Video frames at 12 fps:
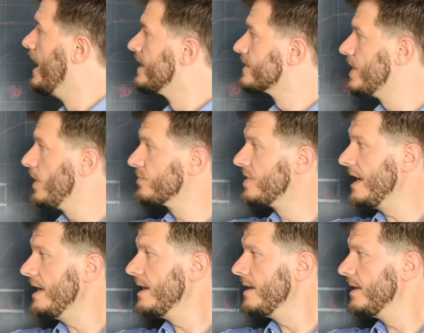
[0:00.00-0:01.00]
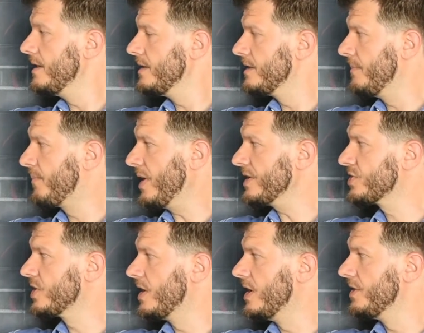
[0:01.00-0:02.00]
So the
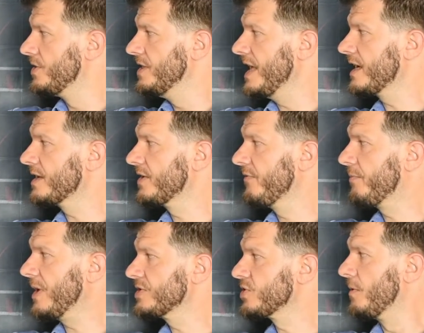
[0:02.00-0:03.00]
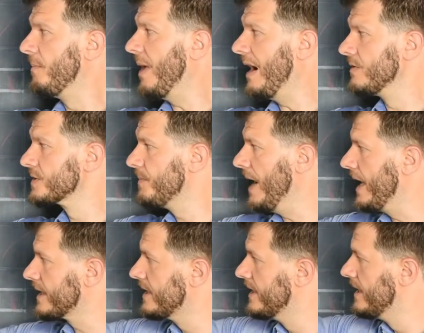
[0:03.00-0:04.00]
pressure, the negative pressure, bounce
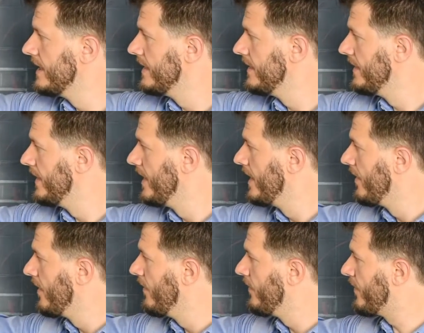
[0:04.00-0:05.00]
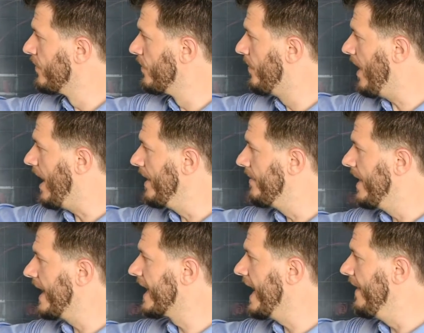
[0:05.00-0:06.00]
back through the pipe
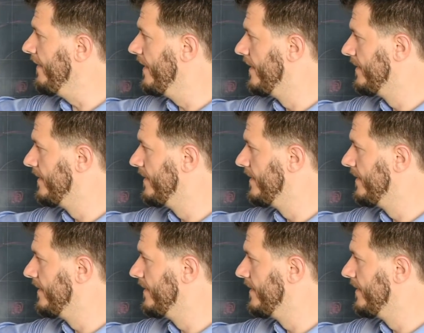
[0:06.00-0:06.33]
again.